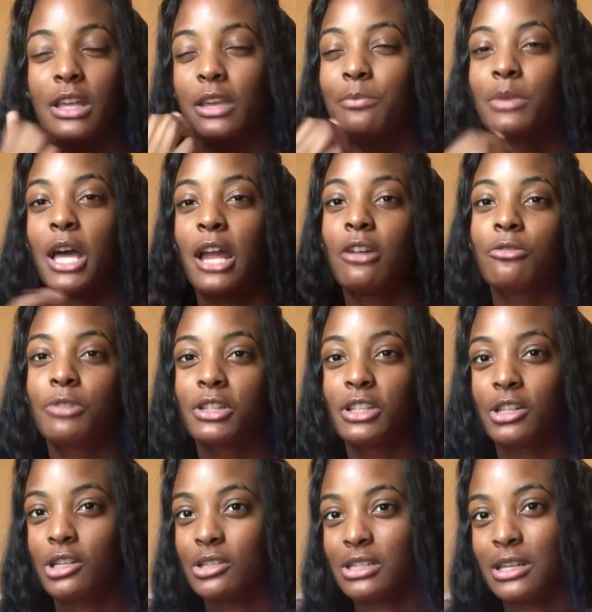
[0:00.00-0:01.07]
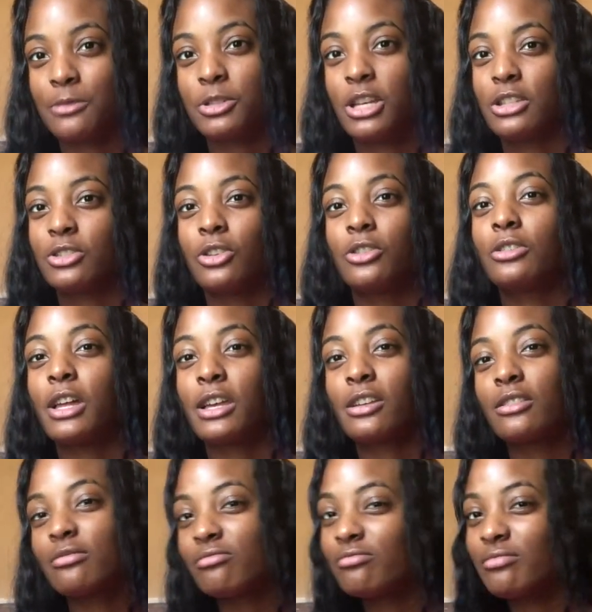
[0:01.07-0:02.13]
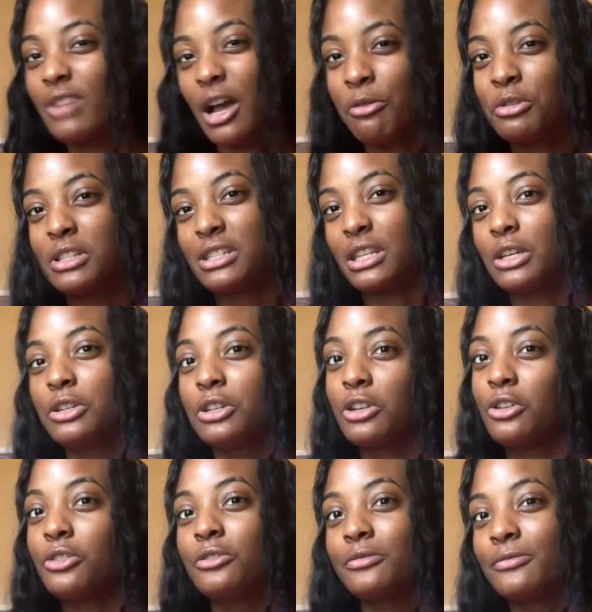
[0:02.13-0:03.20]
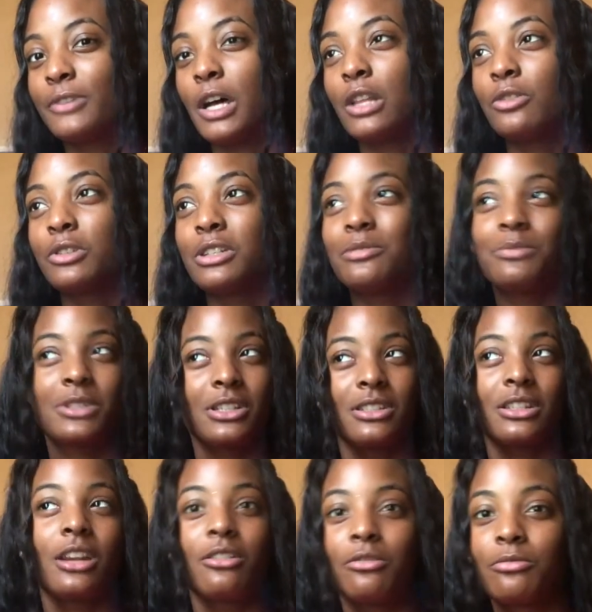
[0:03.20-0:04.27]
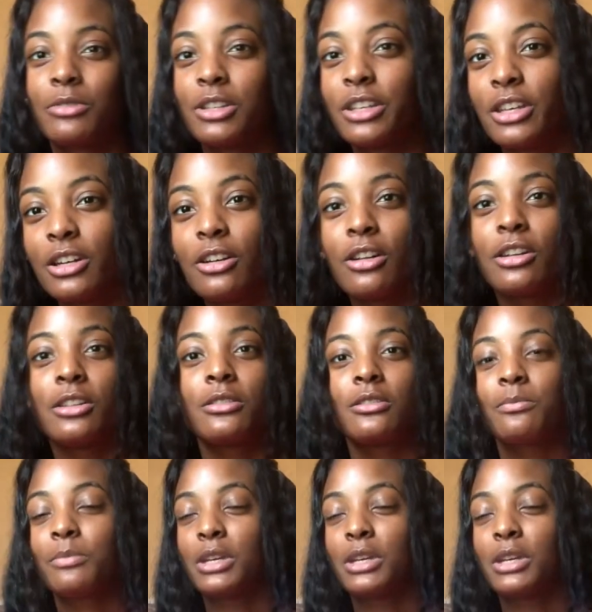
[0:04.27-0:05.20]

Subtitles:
Like, but I don't really get on Snapchat, so like, I wouldn't tell you to go follow it because I don't really get on it.